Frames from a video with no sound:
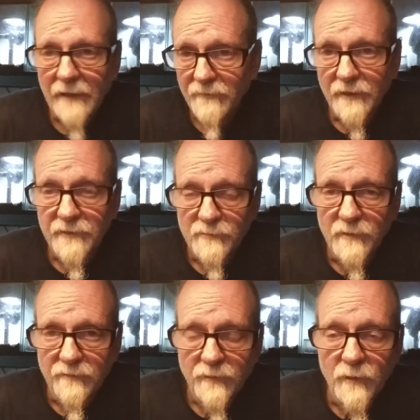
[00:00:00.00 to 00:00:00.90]
I've done this
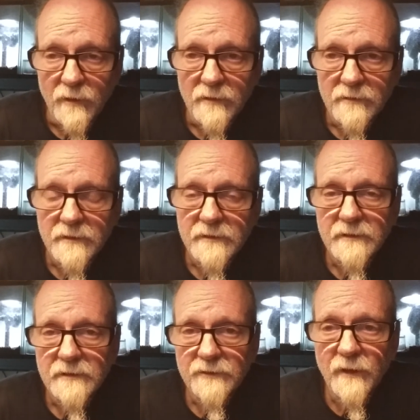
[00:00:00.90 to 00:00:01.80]
before,
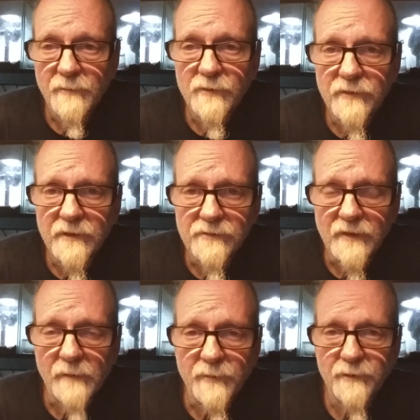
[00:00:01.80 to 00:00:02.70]
so I'm using this as
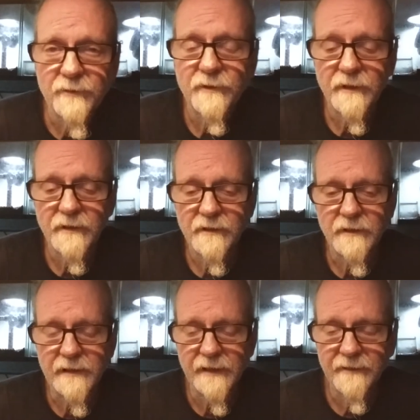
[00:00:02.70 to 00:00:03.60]
an opportunity to
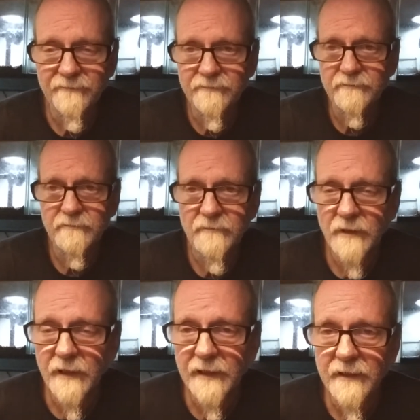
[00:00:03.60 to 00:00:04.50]
kind of
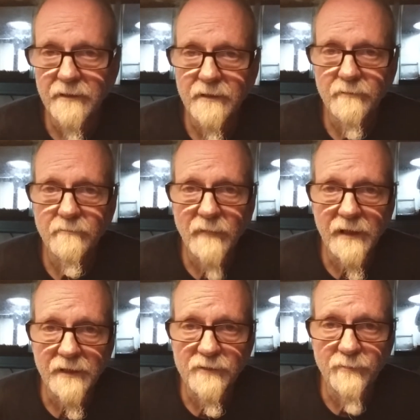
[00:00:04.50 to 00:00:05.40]
relate my
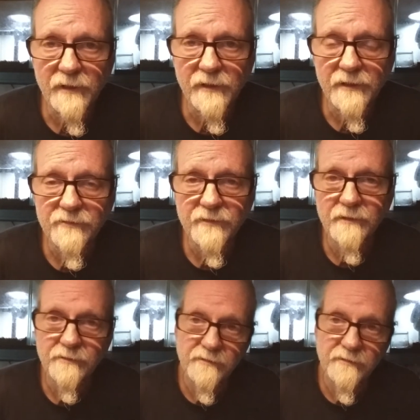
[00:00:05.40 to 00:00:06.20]
experiences